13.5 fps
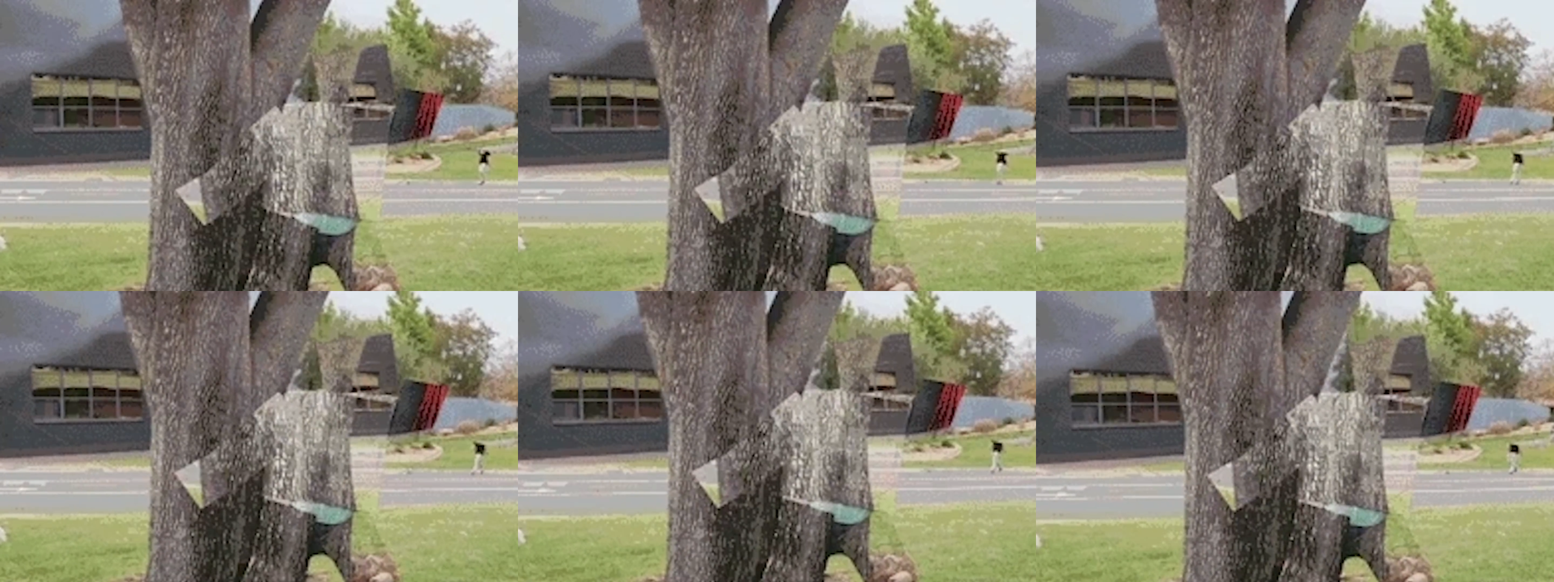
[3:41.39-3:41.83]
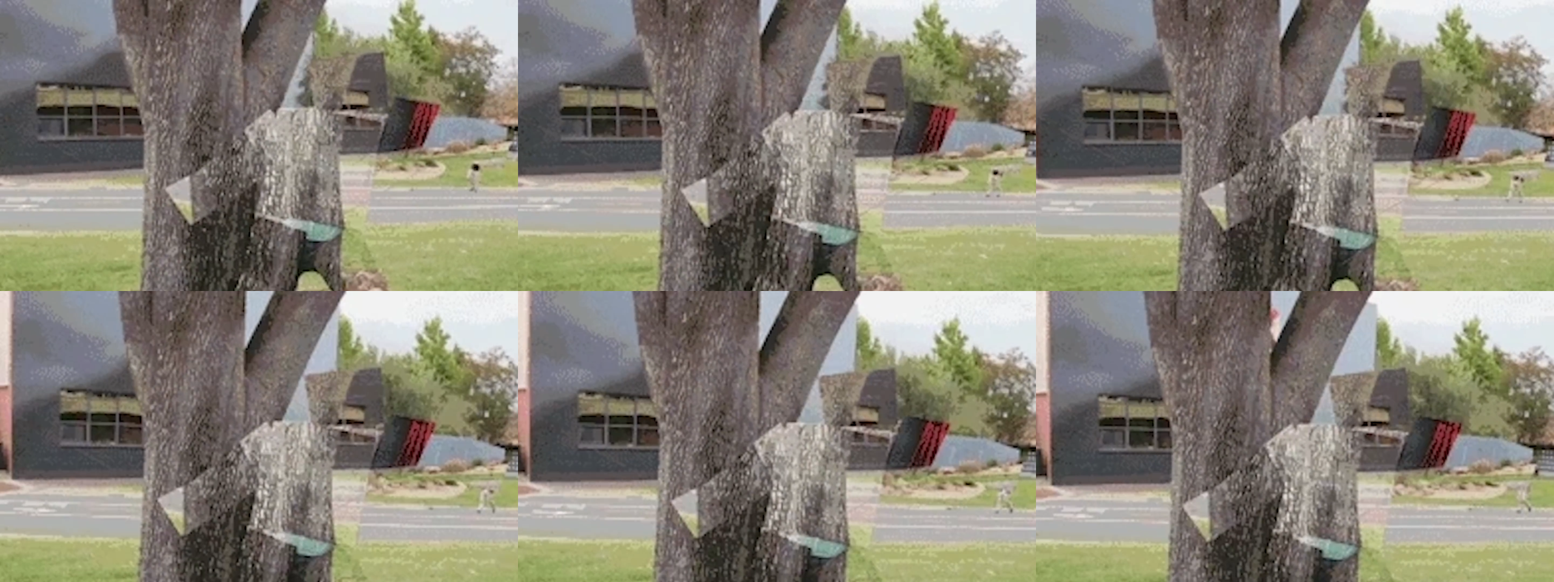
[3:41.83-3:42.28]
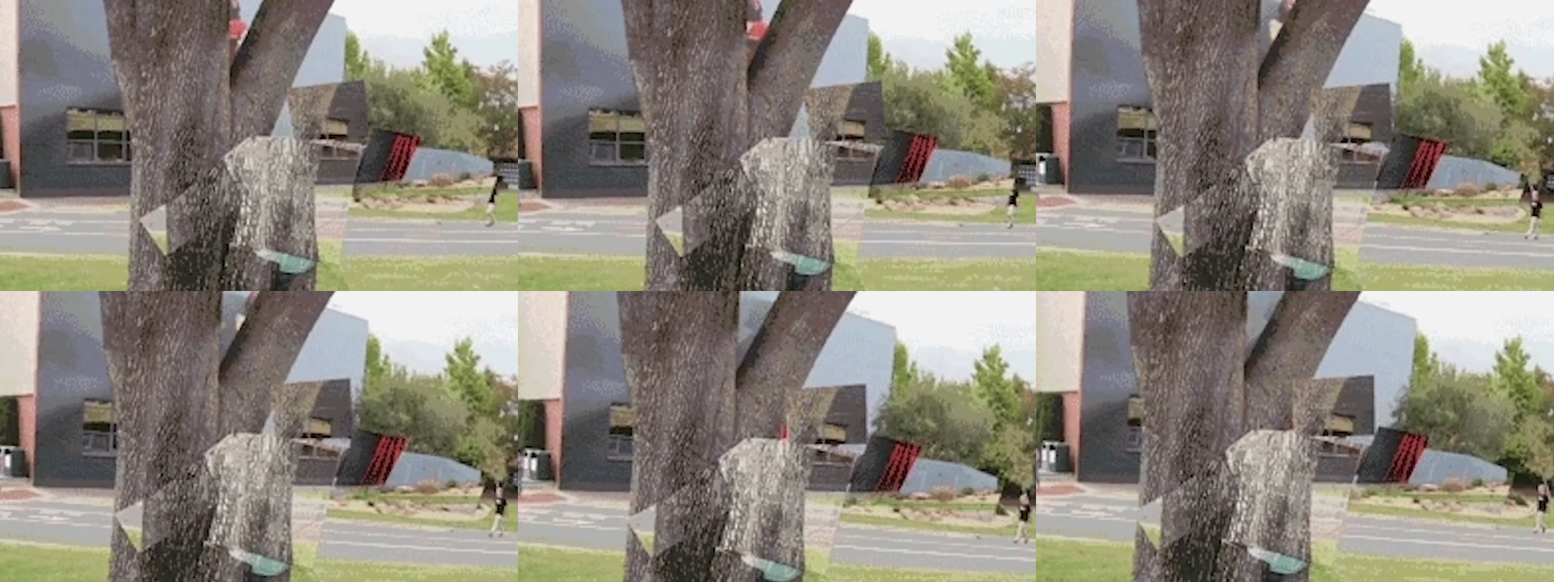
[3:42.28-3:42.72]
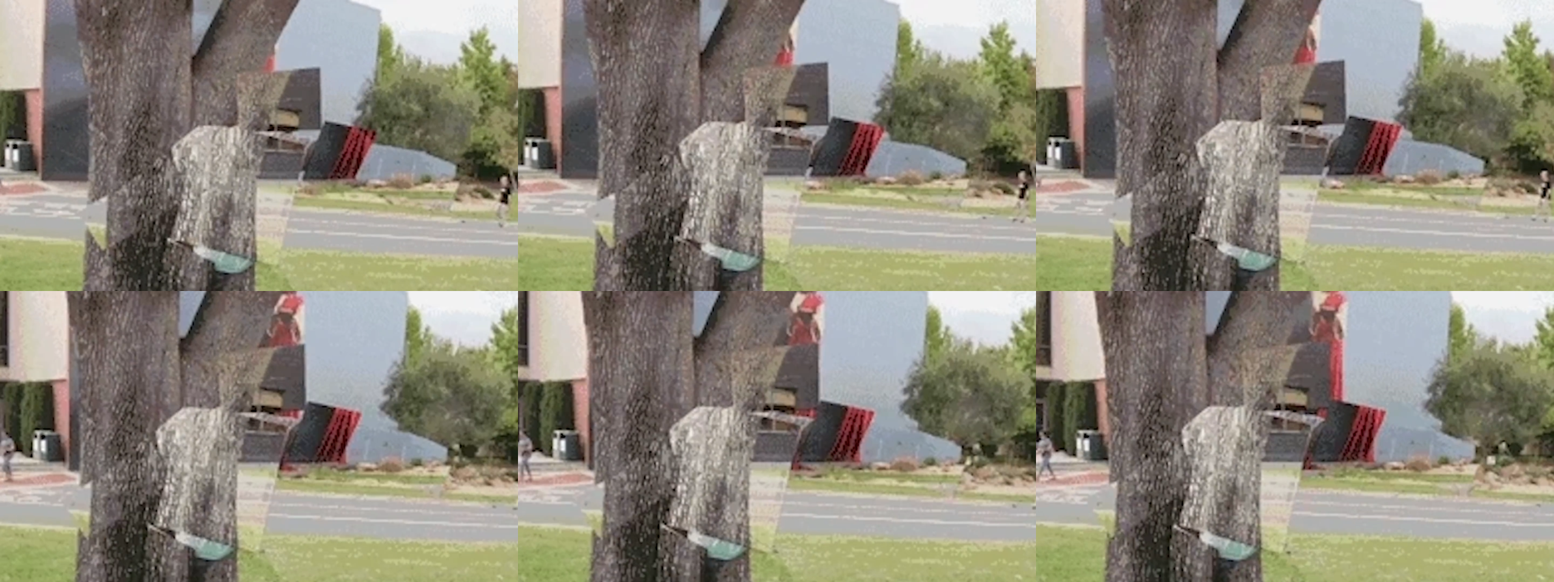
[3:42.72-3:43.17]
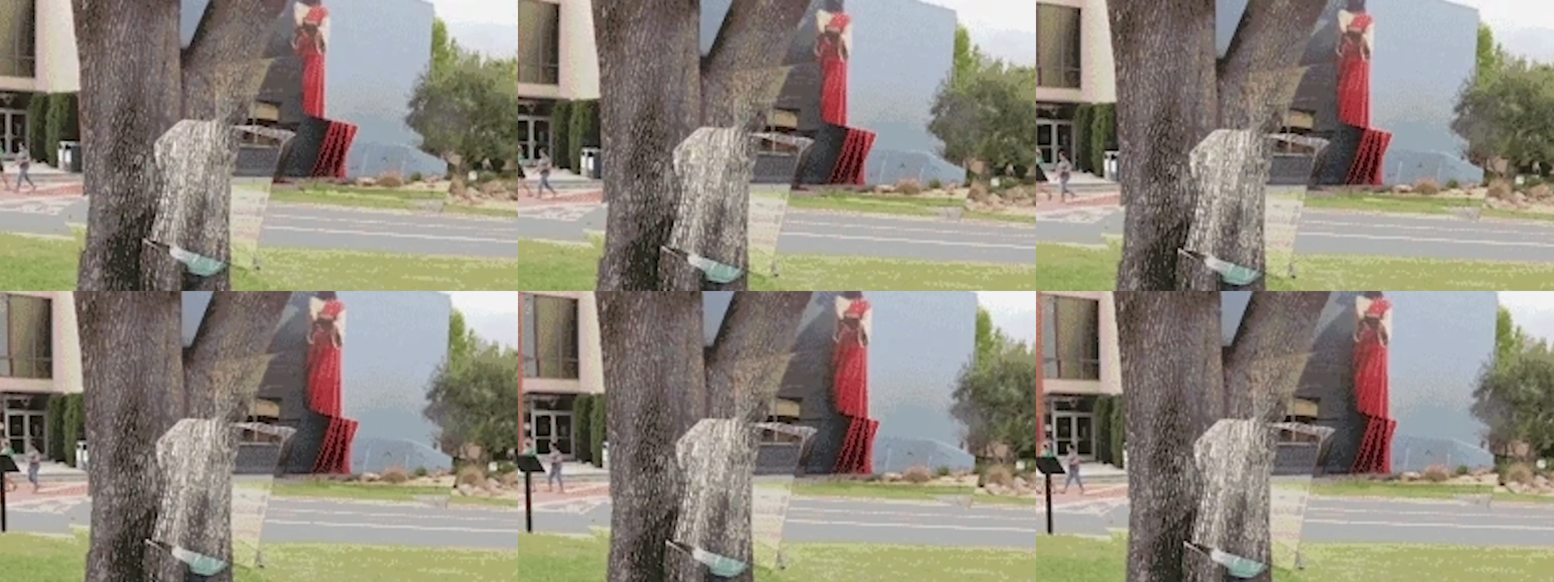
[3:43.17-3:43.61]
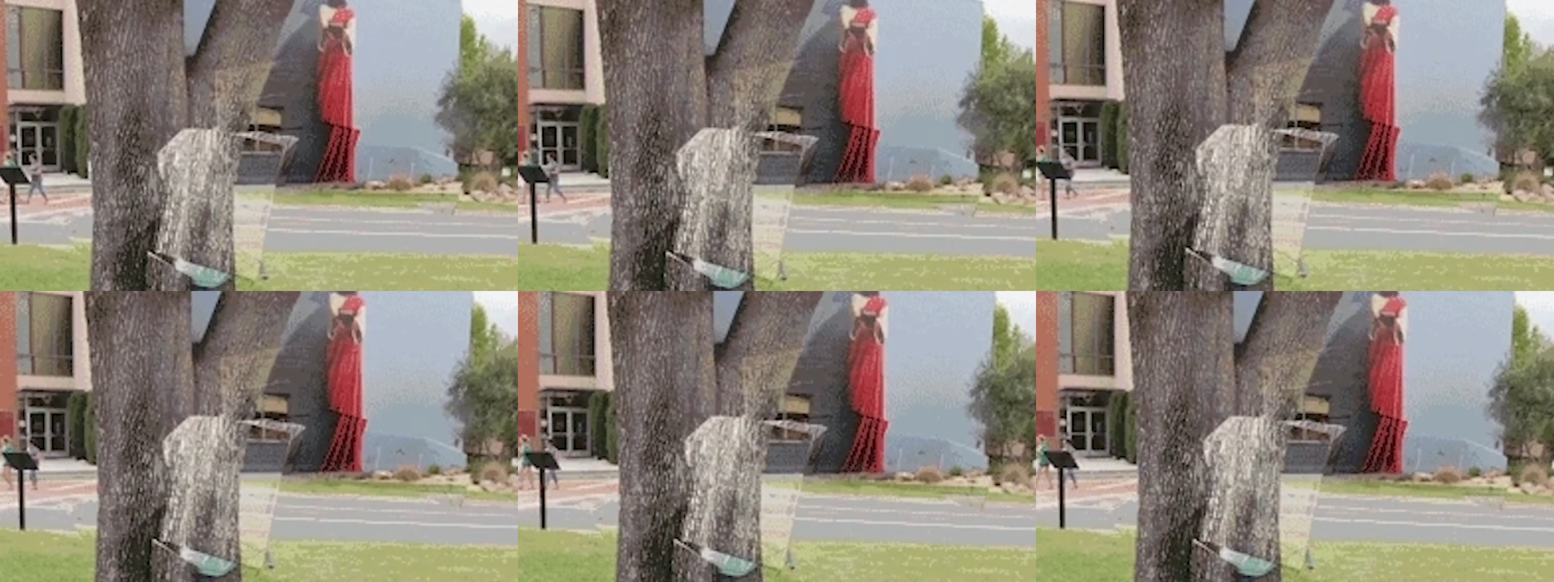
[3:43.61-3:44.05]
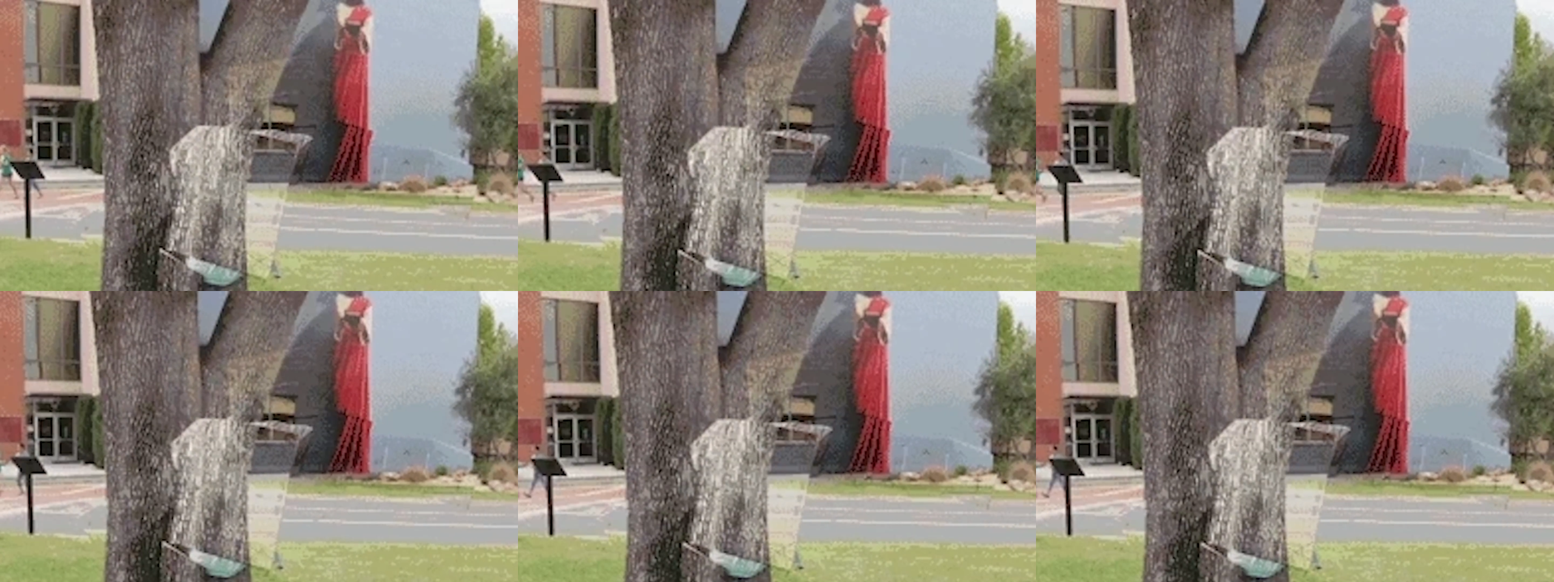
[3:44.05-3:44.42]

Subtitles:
(no speaker visible)